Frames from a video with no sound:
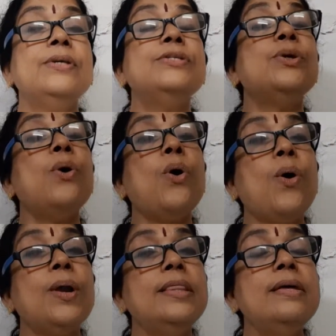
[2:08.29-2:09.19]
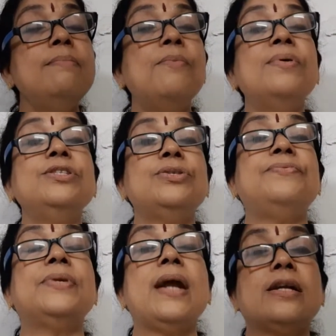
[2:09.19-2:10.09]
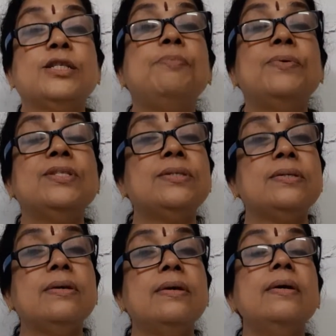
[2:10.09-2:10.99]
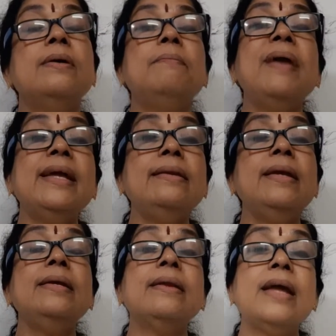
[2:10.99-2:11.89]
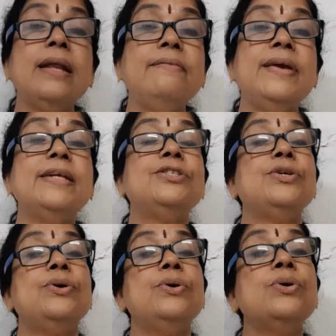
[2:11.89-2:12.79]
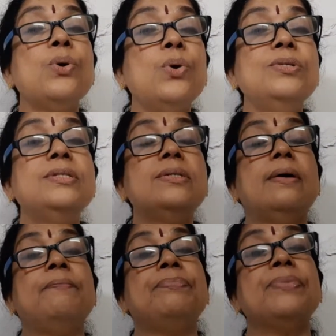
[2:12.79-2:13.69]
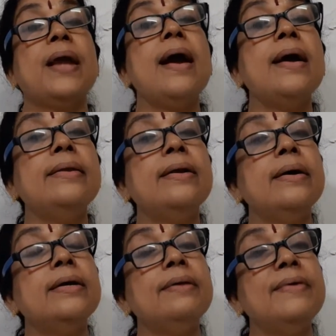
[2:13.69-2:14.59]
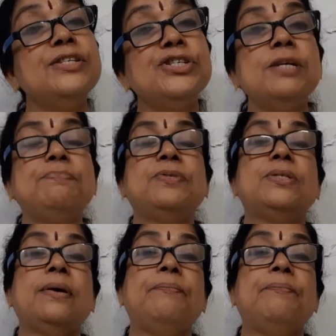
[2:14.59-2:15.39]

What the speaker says: So all the modes of transports, mainly railways, roads and even ships